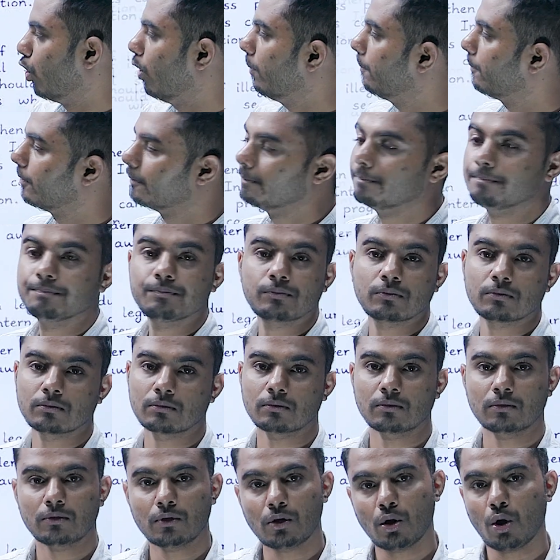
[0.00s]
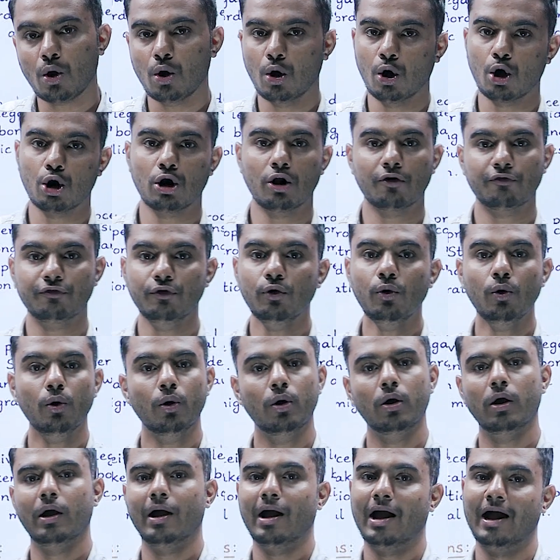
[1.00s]
hope all of you
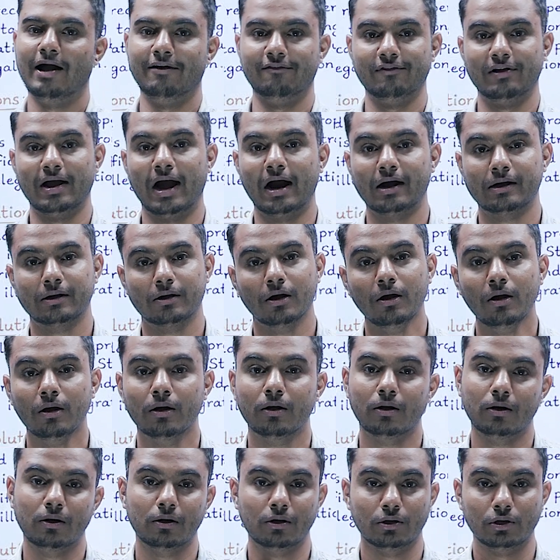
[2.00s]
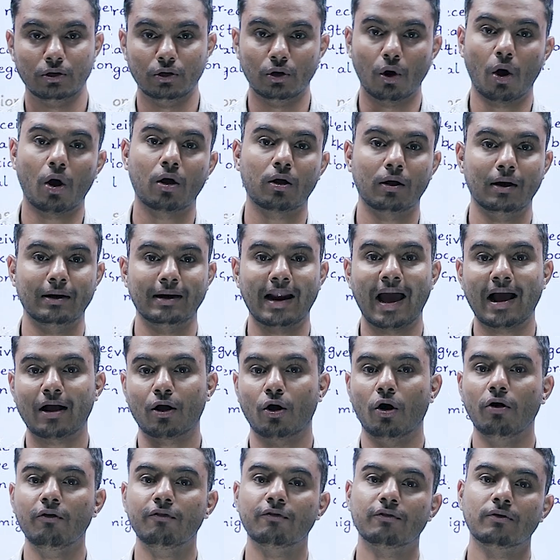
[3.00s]
have got a knack
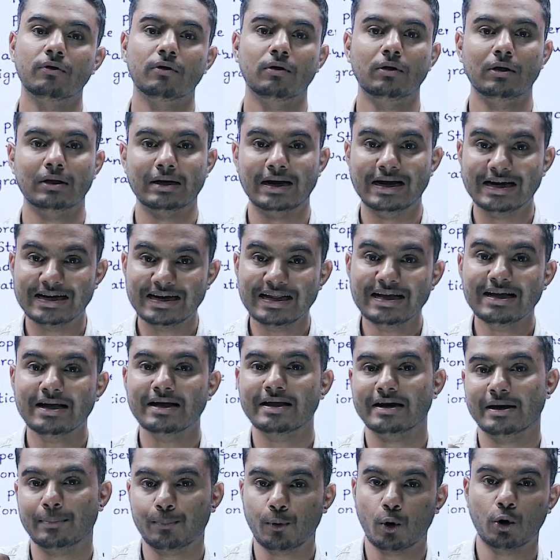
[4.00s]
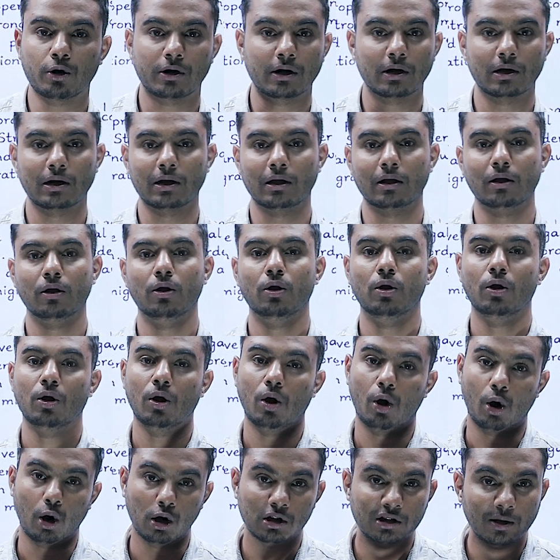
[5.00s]
of writing report writing.
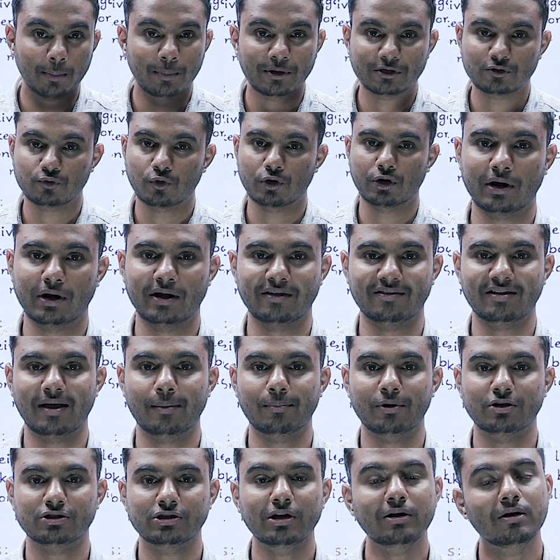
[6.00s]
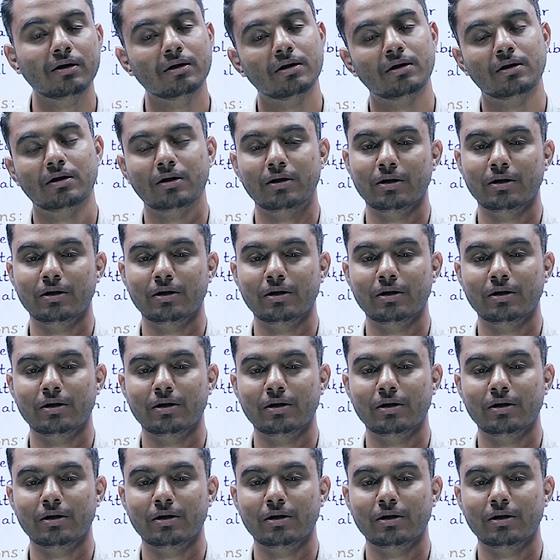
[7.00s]
All the best your examination.